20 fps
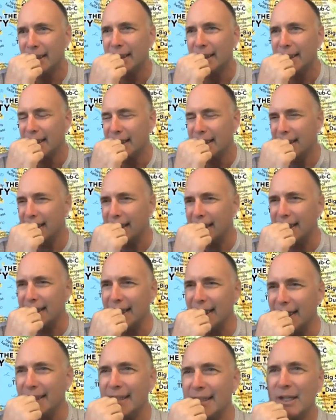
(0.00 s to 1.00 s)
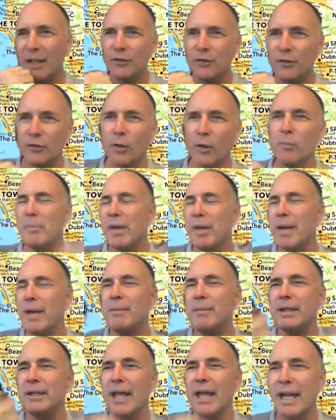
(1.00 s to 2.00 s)
Mm-hmm. And then, so maybe
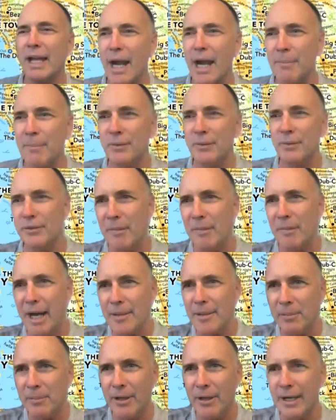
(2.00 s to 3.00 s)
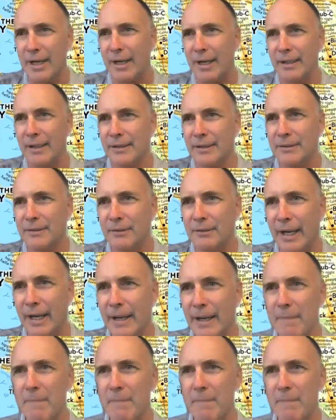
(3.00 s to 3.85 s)
that happens to my player. Right.